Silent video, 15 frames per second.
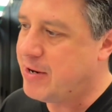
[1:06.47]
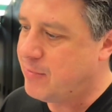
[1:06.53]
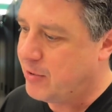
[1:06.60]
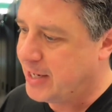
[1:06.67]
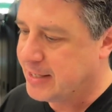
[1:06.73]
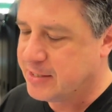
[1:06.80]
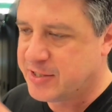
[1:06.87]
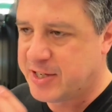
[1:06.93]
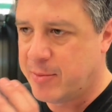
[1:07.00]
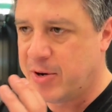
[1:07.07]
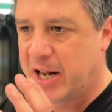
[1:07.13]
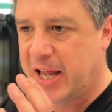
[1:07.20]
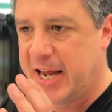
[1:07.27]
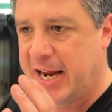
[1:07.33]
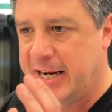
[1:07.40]
we can
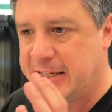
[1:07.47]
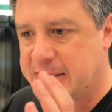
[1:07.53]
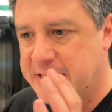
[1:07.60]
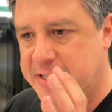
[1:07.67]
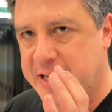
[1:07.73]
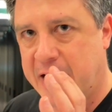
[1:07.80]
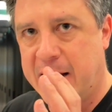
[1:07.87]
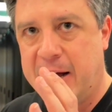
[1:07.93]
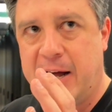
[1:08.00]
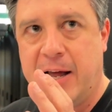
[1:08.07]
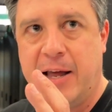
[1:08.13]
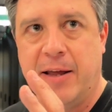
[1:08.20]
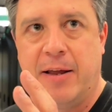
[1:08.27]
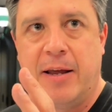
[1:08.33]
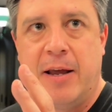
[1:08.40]
simulate
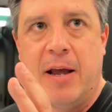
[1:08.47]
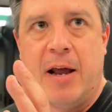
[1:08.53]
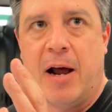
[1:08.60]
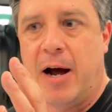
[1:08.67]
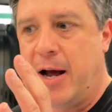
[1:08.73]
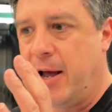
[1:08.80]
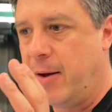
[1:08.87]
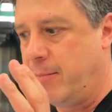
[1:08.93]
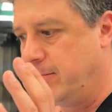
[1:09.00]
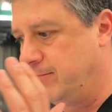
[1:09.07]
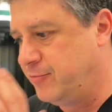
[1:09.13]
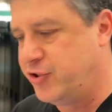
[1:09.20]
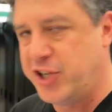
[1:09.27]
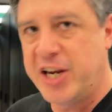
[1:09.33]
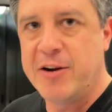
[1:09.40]
uh, uh,
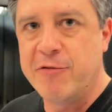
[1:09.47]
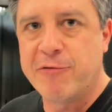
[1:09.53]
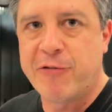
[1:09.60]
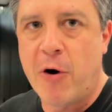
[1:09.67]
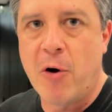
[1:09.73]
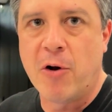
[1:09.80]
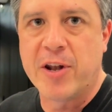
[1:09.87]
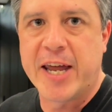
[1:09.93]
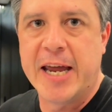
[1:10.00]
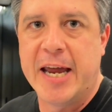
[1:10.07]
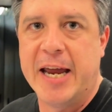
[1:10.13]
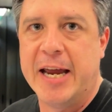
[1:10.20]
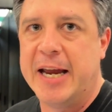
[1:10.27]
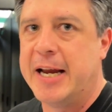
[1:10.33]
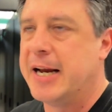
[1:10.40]
gene
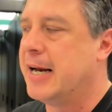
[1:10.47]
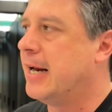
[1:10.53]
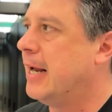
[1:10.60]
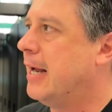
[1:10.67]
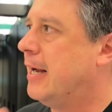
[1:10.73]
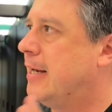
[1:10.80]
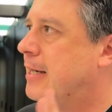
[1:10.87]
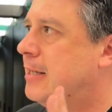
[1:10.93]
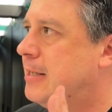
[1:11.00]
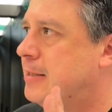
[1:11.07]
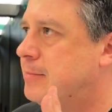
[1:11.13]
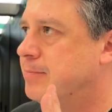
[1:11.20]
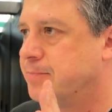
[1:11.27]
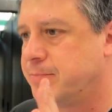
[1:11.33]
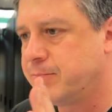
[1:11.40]
folding,
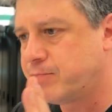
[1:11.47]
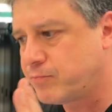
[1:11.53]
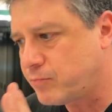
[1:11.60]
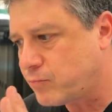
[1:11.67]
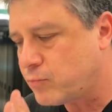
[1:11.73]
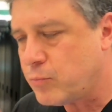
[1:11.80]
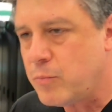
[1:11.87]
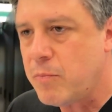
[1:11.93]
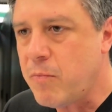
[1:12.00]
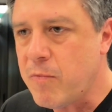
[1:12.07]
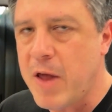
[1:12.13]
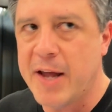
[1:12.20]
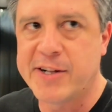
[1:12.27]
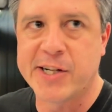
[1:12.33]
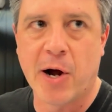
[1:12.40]
um,
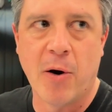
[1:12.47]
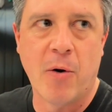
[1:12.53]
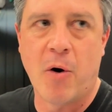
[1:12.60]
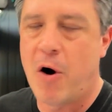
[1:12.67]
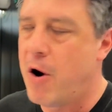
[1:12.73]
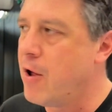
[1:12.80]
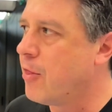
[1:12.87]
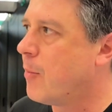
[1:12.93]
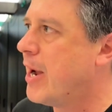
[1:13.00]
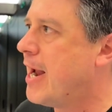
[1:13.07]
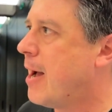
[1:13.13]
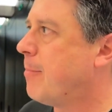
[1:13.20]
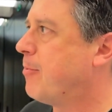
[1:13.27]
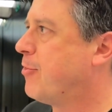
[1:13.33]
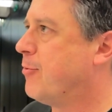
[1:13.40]
so all the way
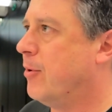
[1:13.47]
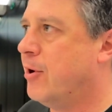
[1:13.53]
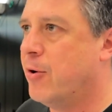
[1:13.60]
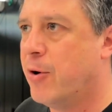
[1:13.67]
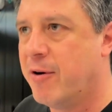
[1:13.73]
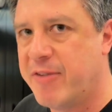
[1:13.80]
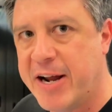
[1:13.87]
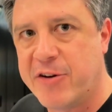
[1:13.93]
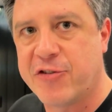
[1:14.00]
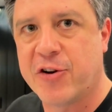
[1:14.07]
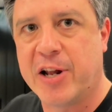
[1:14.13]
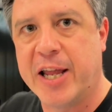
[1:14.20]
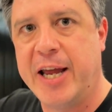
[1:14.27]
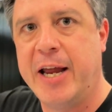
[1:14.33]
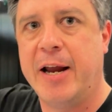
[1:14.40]
up through
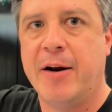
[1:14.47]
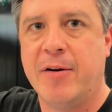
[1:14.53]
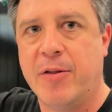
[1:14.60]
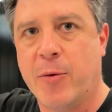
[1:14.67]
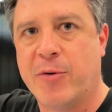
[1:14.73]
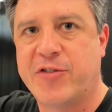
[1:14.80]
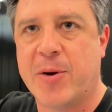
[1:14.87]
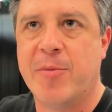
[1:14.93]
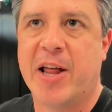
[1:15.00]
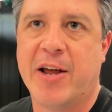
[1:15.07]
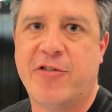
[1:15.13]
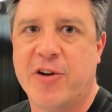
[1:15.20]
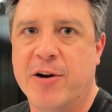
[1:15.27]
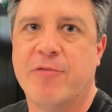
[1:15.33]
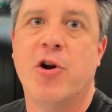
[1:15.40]
eventually the
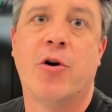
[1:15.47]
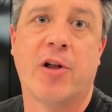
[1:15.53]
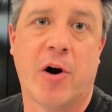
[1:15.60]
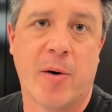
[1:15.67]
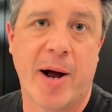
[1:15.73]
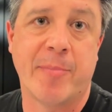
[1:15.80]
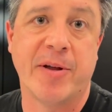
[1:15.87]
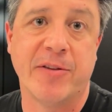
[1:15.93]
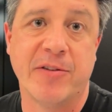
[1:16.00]
simulation of nuclear weapons.